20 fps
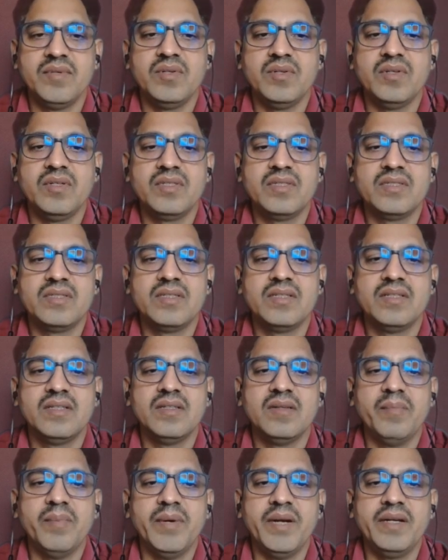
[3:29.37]
because
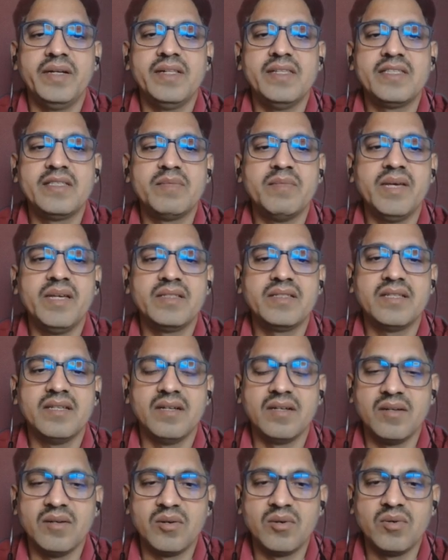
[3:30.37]
the petals makes
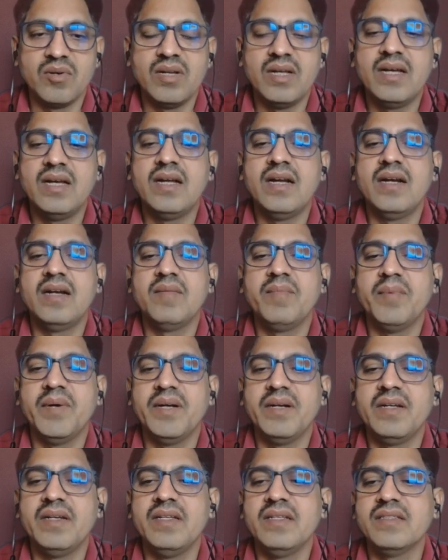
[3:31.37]
a corolla and
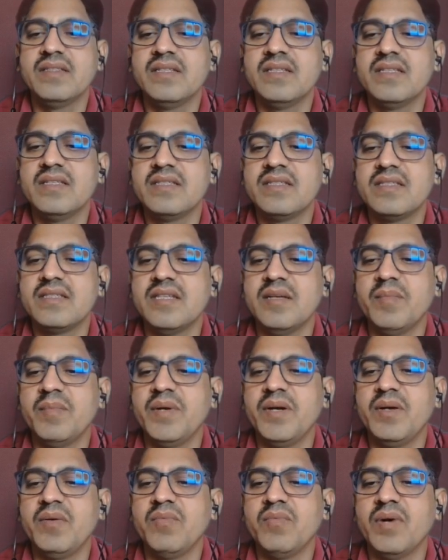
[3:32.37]
petal is a
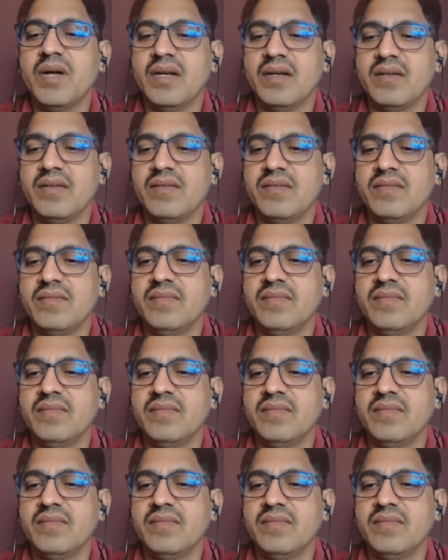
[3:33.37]
separate one.